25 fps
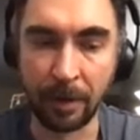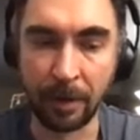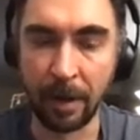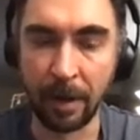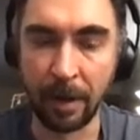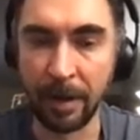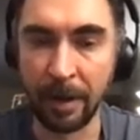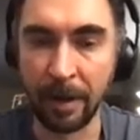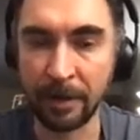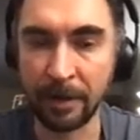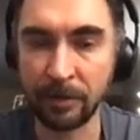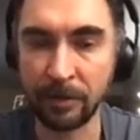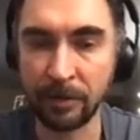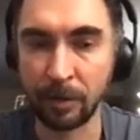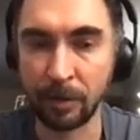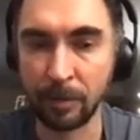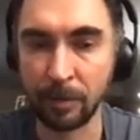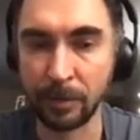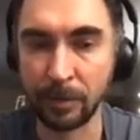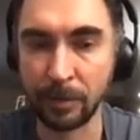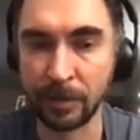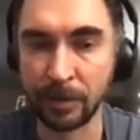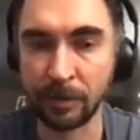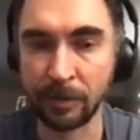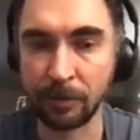Electrum
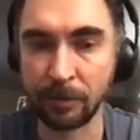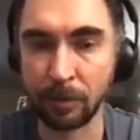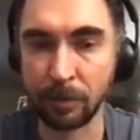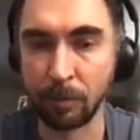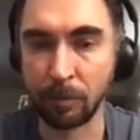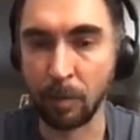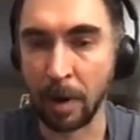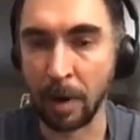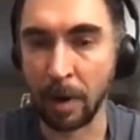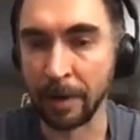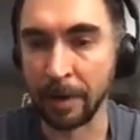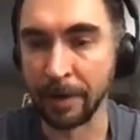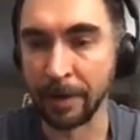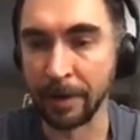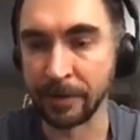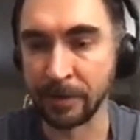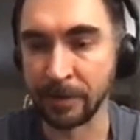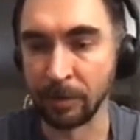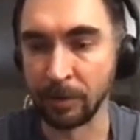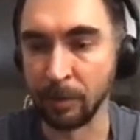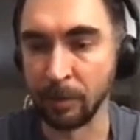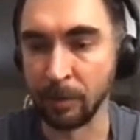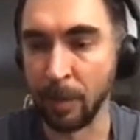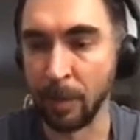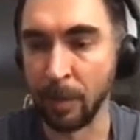software wallets
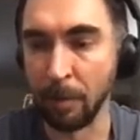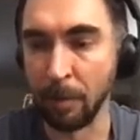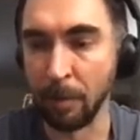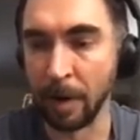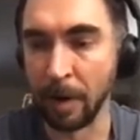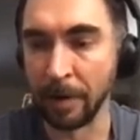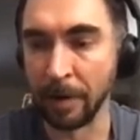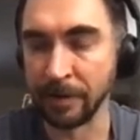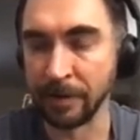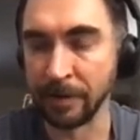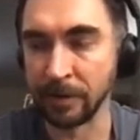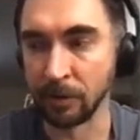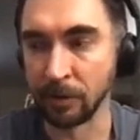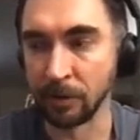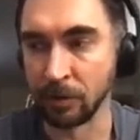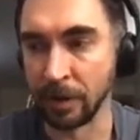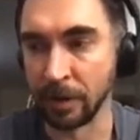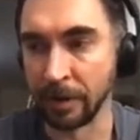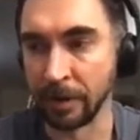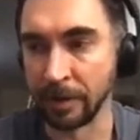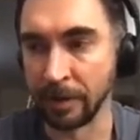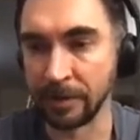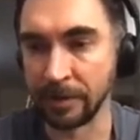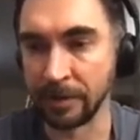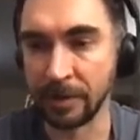or mobile wallets such
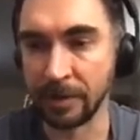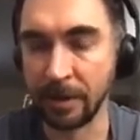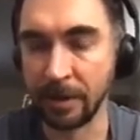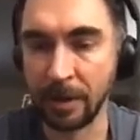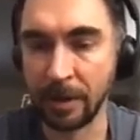as,